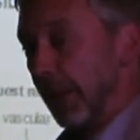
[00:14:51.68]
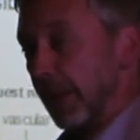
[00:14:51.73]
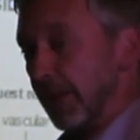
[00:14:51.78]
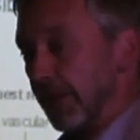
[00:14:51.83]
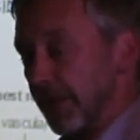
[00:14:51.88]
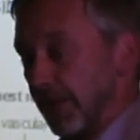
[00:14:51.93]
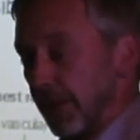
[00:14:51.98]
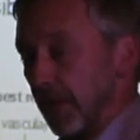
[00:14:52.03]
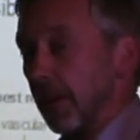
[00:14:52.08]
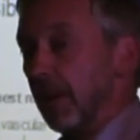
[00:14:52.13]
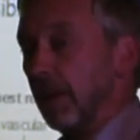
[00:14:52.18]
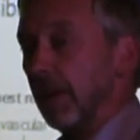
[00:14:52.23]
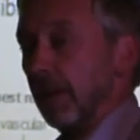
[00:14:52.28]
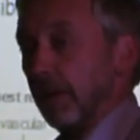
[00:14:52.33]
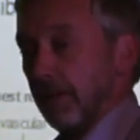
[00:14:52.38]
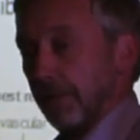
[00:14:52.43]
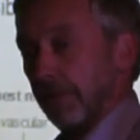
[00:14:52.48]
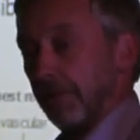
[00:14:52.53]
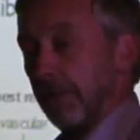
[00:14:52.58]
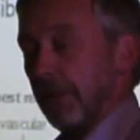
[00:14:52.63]
banks
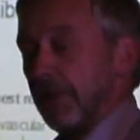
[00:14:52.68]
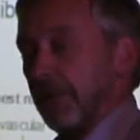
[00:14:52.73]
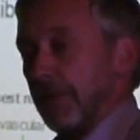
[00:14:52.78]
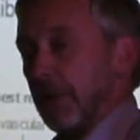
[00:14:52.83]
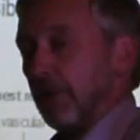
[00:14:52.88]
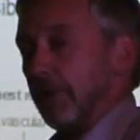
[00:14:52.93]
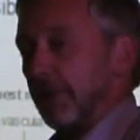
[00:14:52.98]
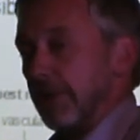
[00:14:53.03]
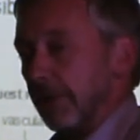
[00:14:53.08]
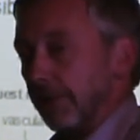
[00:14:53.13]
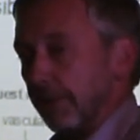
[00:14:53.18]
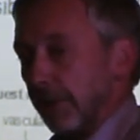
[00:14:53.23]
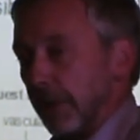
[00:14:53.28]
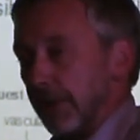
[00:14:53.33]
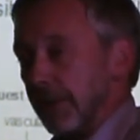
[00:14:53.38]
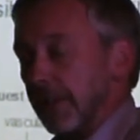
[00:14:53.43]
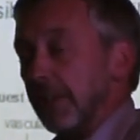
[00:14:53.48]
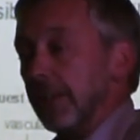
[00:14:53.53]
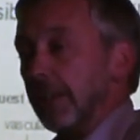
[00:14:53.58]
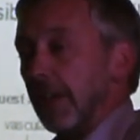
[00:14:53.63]
are charity
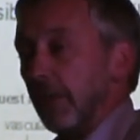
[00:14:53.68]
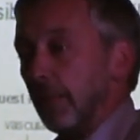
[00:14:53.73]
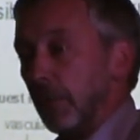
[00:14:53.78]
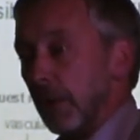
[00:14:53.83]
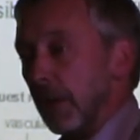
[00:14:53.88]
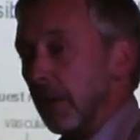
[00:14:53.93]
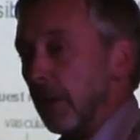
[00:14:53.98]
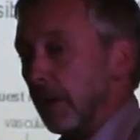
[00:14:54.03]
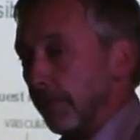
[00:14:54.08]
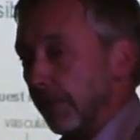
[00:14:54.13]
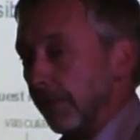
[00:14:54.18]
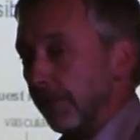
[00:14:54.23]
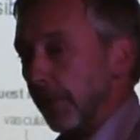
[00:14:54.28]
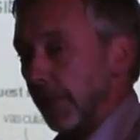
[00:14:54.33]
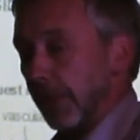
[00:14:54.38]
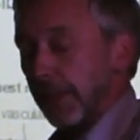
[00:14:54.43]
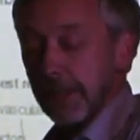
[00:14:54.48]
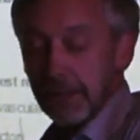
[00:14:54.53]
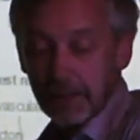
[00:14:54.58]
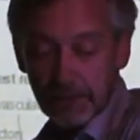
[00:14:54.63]
funded and we are
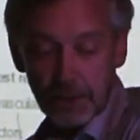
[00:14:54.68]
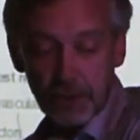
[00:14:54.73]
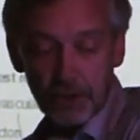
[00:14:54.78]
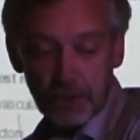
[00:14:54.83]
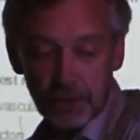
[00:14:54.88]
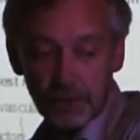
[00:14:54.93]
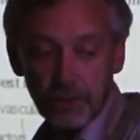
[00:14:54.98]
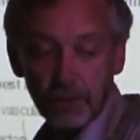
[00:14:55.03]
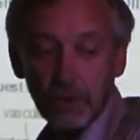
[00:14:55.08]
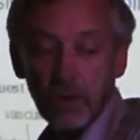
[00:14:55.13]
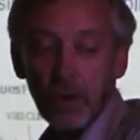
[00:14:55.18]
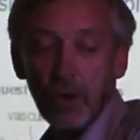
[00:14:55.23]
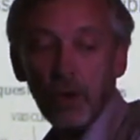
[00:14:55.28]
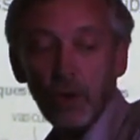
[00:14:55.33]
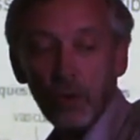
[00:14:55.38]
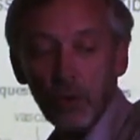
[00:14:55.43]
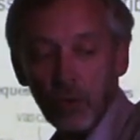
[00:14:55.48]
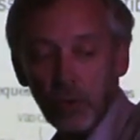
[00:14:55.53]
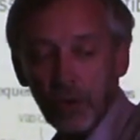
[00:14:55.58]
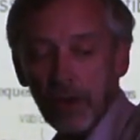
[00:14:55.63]
providing tissue
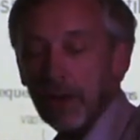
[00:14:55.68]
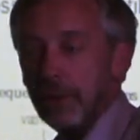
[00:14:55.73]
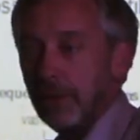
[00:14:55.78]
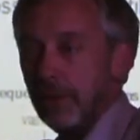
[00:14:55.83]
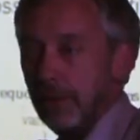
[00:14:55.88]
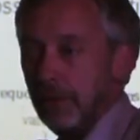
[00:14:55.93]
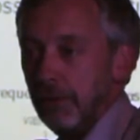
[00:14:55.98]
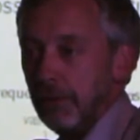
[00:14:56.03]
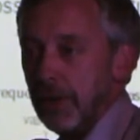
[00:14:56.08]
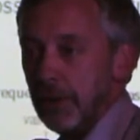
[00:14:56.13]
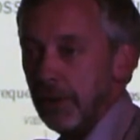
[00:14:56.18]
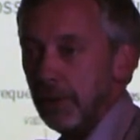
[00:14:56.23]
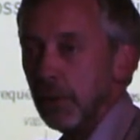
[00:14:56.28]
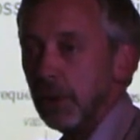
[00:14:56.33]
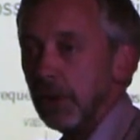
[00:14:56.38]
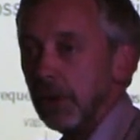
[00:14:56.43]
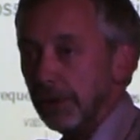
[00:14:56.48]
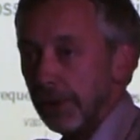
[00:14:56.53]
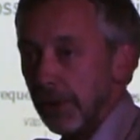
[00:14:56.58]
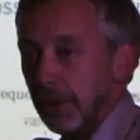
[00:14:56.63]
all out throughout the
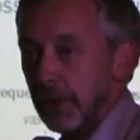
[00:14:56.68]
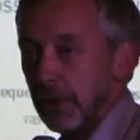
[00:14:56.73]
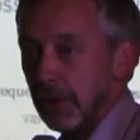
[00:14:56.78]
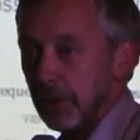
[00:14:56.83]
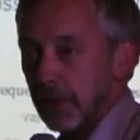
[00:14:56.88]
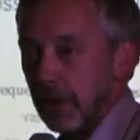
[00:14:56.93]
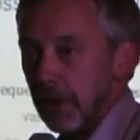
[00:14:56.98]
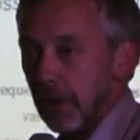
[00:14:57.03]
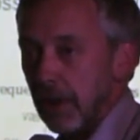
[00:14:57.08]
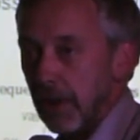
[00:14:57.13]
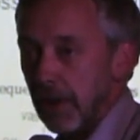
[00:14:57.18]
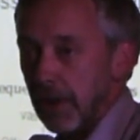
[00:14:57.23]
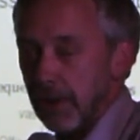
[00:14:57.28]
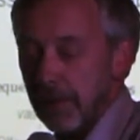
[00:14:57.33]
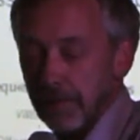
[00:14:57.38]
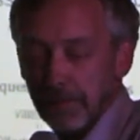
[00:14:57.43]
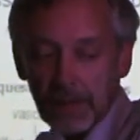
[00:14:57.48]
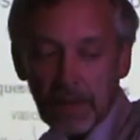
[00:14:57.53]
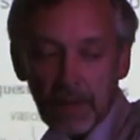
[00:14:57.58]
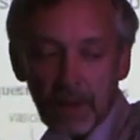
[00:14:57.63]
world in the
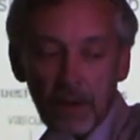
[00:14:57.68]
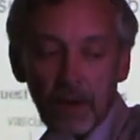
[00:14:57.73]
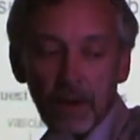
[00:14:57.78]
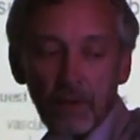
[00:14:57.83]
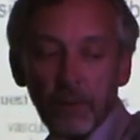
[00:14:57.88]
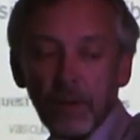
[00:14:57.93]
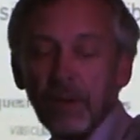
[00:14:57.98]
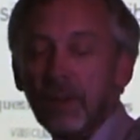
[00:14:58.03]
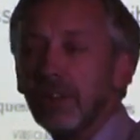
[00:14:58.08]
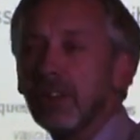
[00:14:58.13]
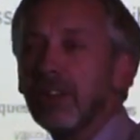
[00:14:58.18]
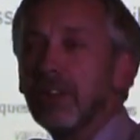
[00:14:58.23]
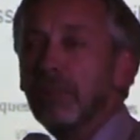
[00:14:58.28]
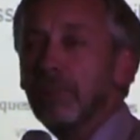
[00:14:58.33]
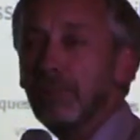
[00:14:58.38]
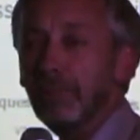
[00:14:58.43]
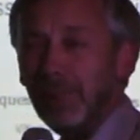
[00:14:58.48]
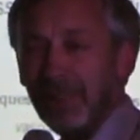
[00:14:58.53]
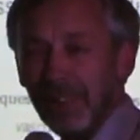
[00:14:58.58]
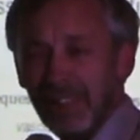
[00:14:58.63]
UK. We're not
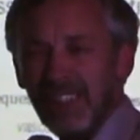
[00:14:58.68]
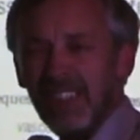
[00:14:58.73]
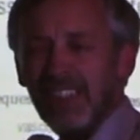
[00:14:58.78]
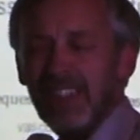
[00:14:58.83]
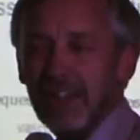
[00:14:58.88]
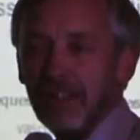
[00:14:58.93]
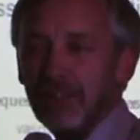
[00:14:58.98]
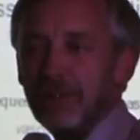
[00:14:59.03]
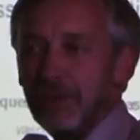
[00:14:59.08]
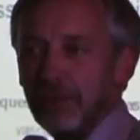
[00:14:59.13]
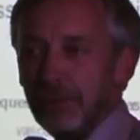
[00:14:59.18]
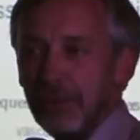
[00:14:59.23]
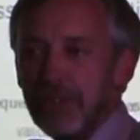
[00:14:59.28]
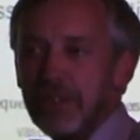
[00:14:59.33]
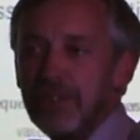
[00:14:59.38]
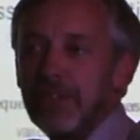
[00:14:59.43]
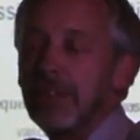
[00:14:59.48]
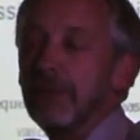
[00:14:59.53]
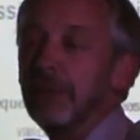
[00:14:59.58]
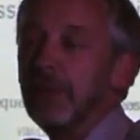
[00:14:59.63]
completely
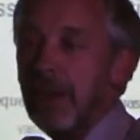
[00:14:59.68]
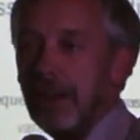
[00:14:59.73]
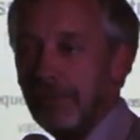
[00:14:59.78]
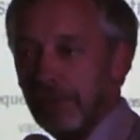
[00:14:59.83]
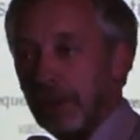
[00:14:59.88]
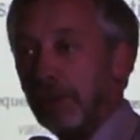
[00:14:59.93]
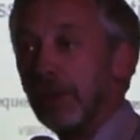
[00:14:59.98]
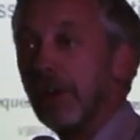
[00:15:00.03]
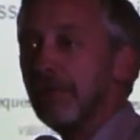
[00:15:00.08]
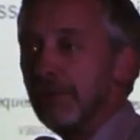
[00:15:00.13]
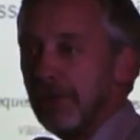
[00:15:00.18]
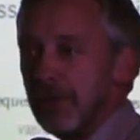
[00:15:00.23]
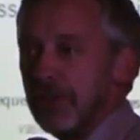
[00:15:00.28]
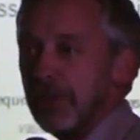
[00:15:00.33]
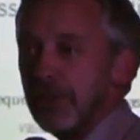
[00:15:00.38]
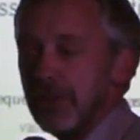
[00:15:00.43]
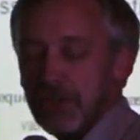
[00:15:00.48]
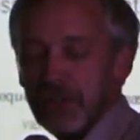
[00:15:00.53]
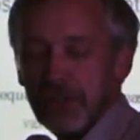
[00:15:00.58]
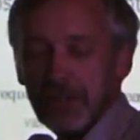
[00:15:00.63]
altruistic, we have our own
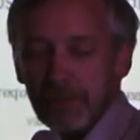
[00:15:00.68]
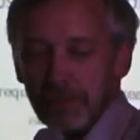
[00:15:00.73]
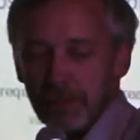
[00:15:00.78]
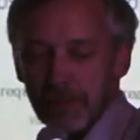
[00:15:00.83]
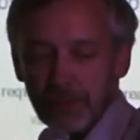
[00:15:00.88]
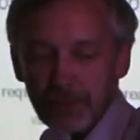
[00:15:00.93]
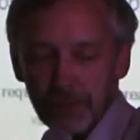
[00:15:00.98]
research teams